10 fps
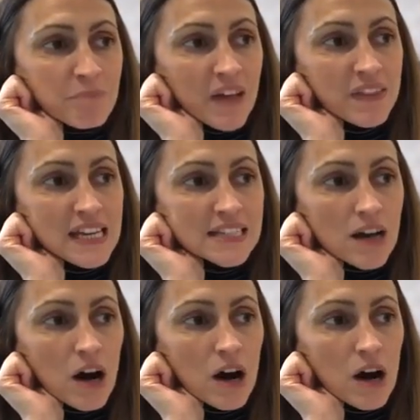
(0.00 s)
These
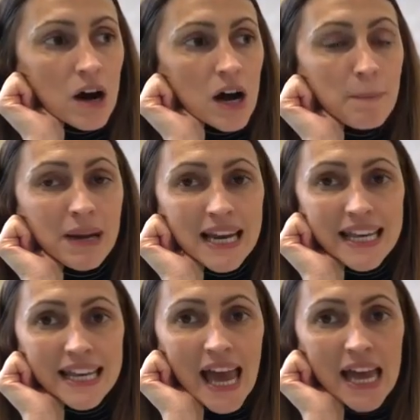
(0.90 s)
are
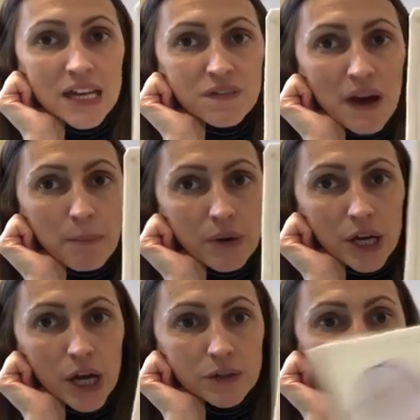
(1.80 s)
appliqued fabric
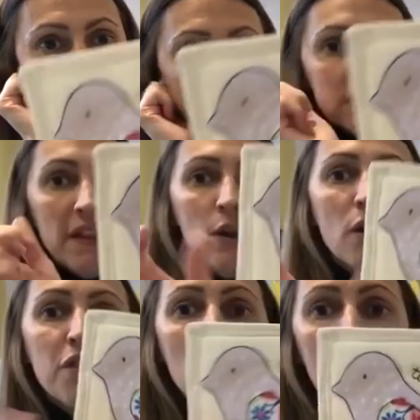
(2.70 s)
coasters. So they've got a
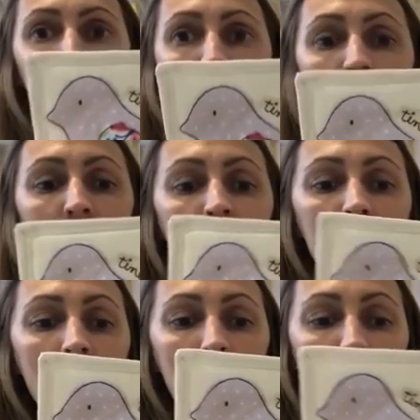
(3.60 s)
thermal
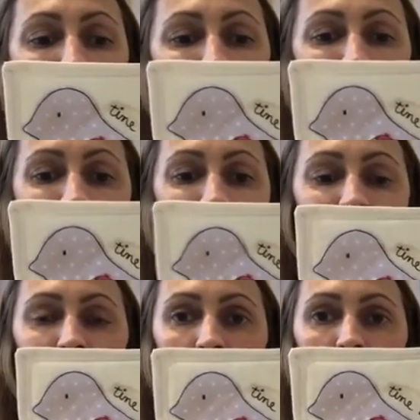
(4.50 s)
batting
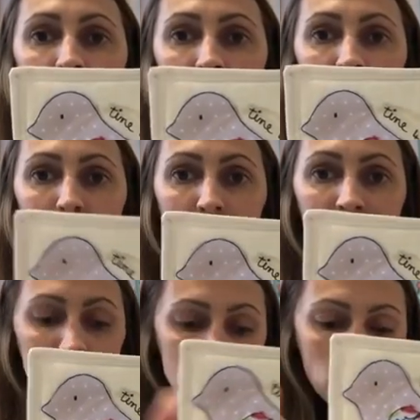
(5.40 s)
inside to keep the
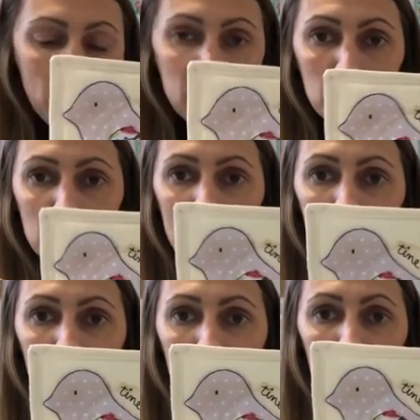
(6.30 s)
heat away from your
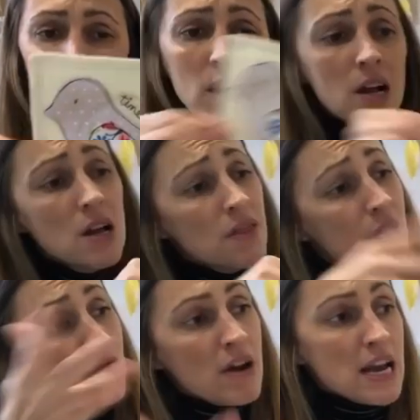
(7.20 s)
table. They're
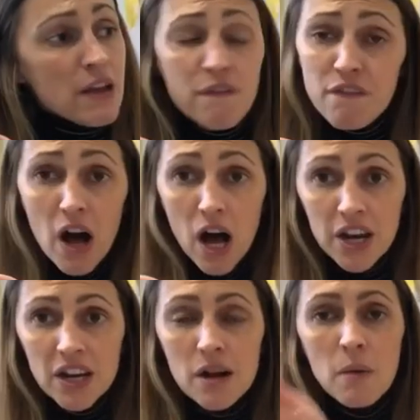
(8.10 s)
really
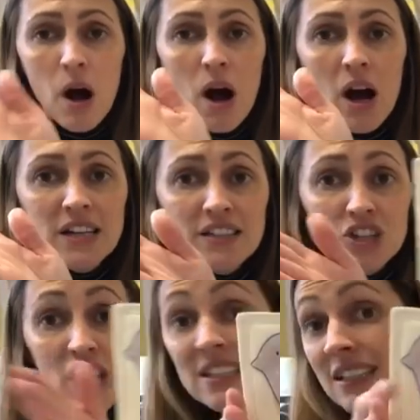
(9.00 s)
fun. I
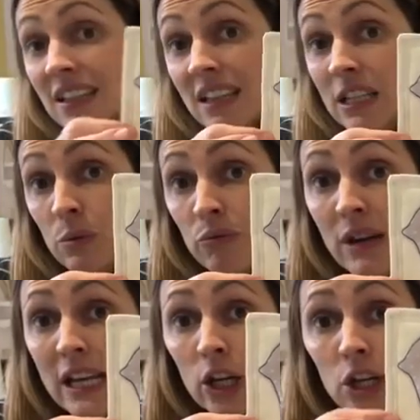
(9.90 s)
suggested that these were
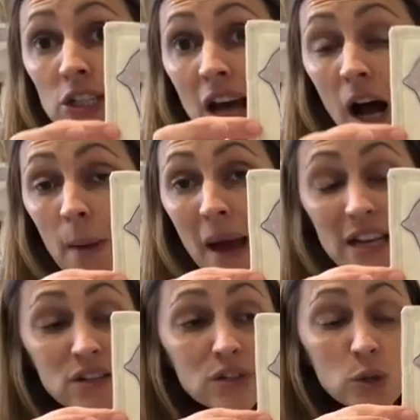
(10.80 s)
really good
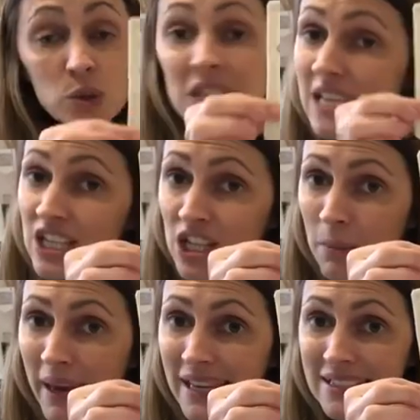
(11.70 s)
end of school teacher
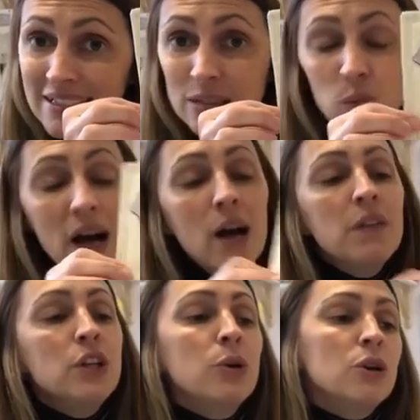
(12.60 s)
makes as well,
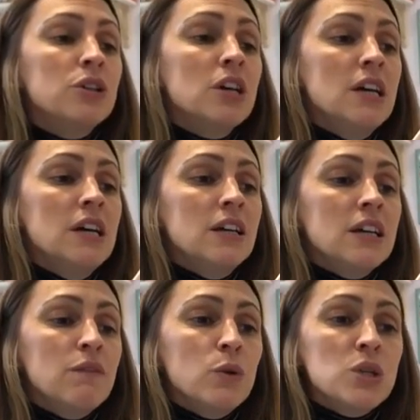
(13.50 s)
that you could
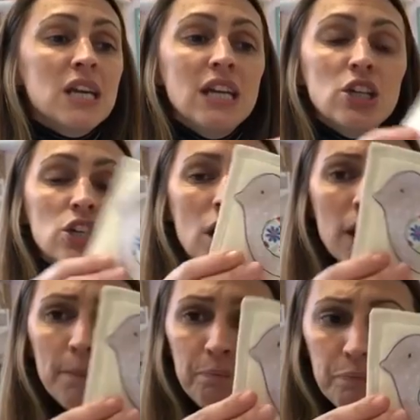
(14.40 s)
give your
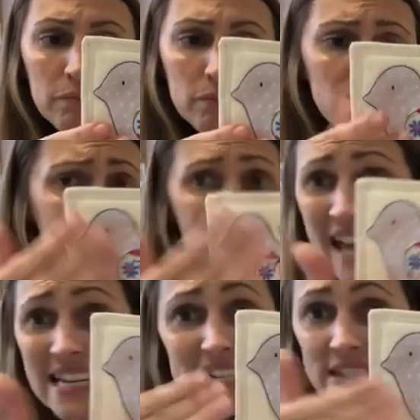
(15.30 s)
teacher
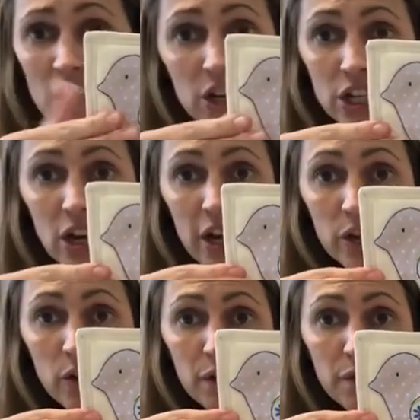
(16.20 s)
any design you
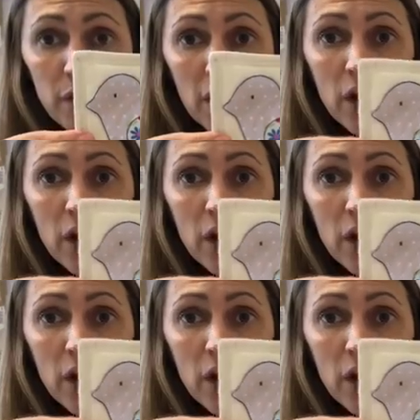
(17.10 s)
like on the front.